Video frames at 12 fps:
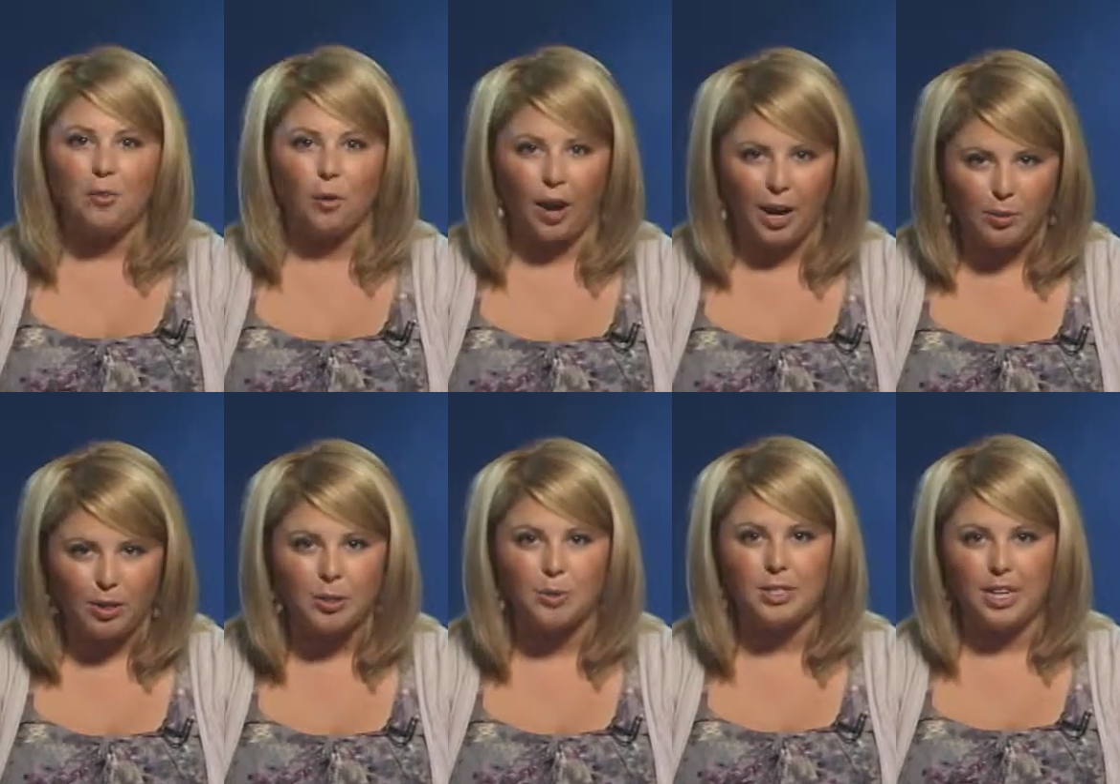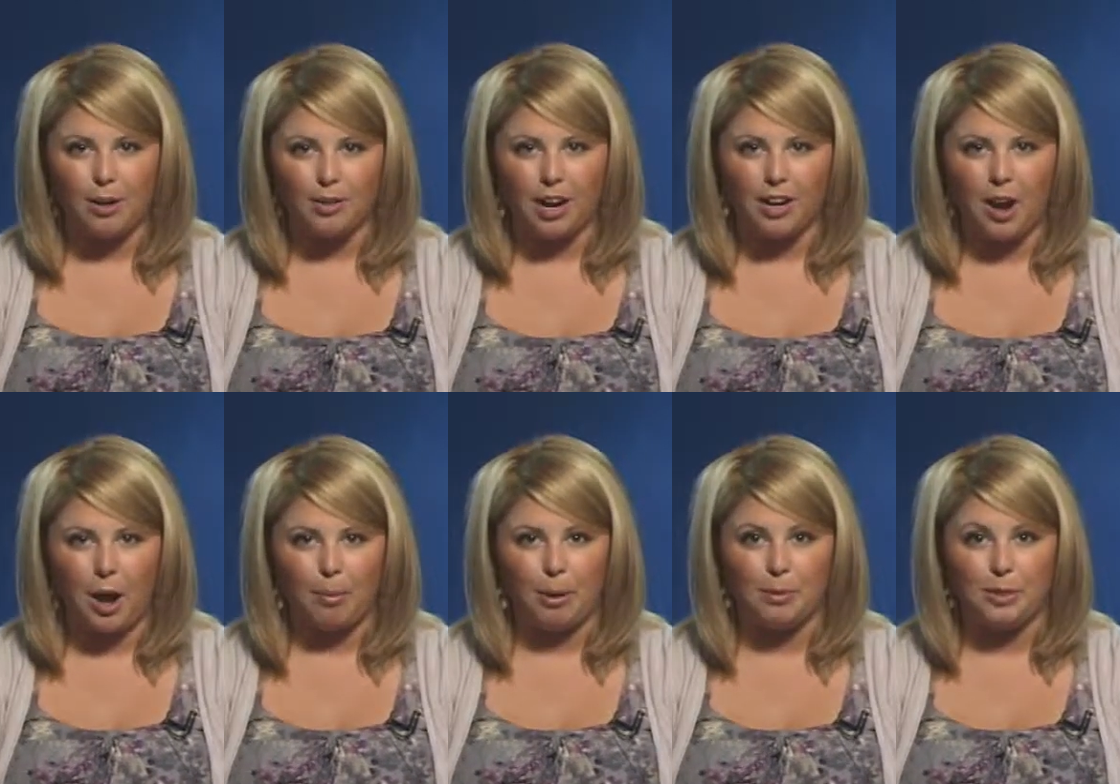For
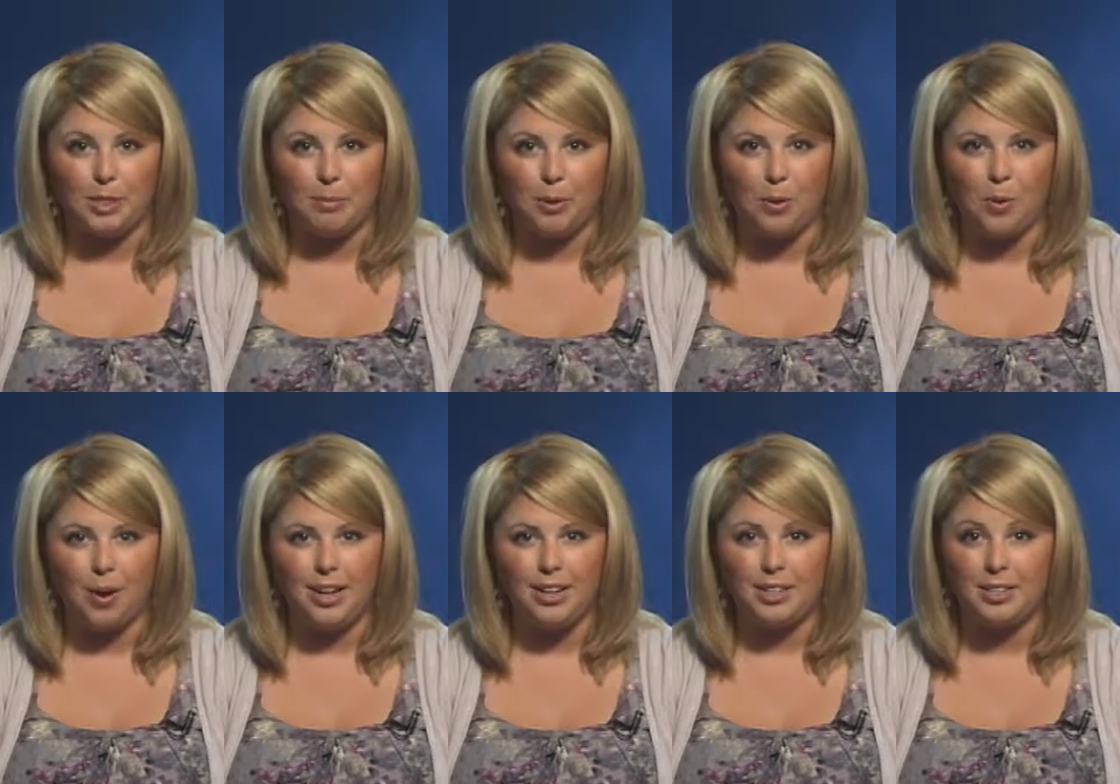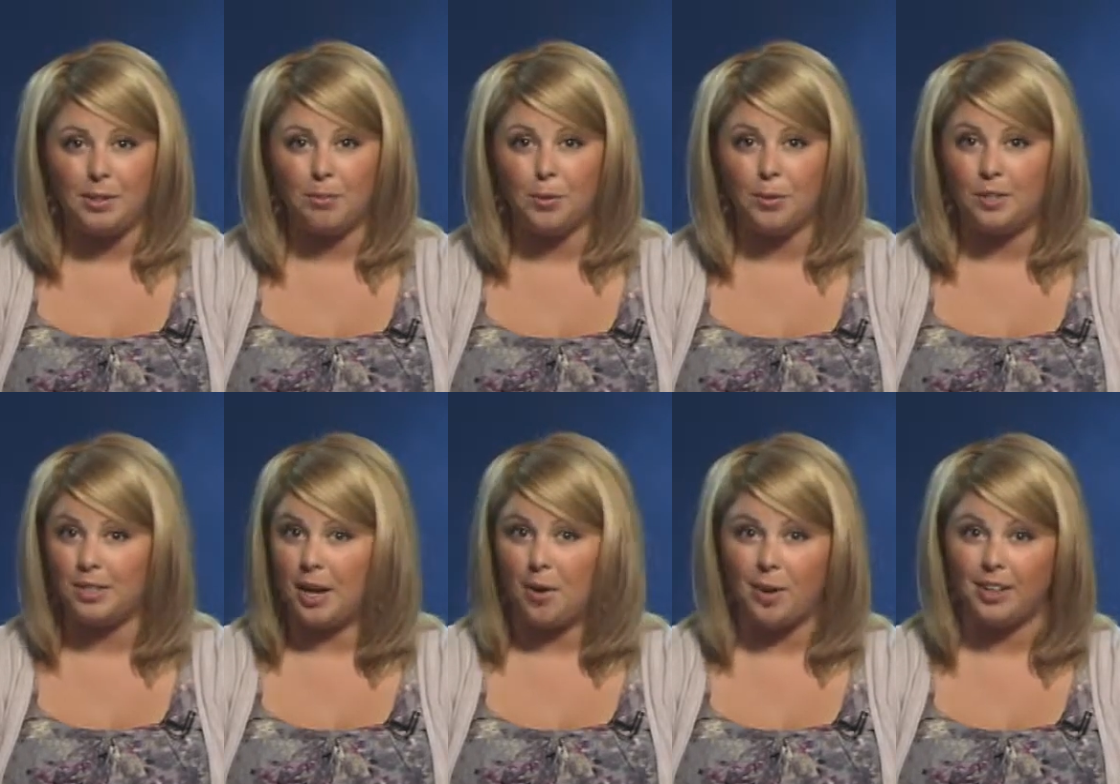AkronNewsNow.com, I'm Lindsay McCoy. Keep cool in this
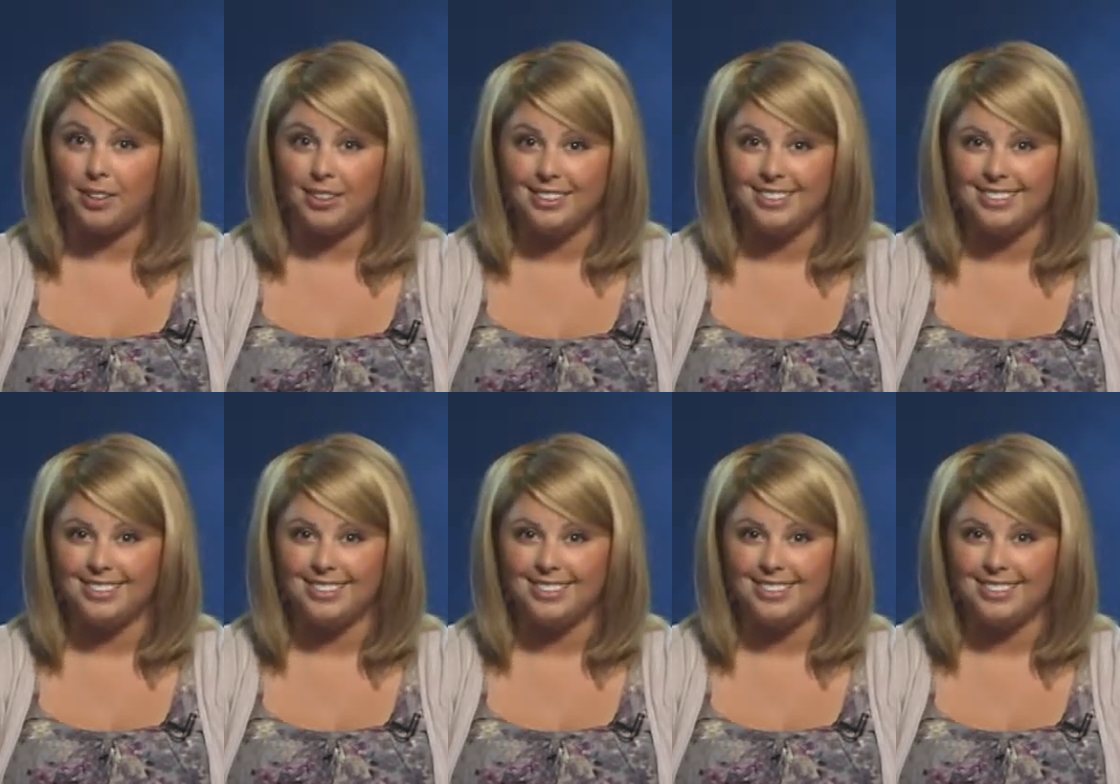hot weather.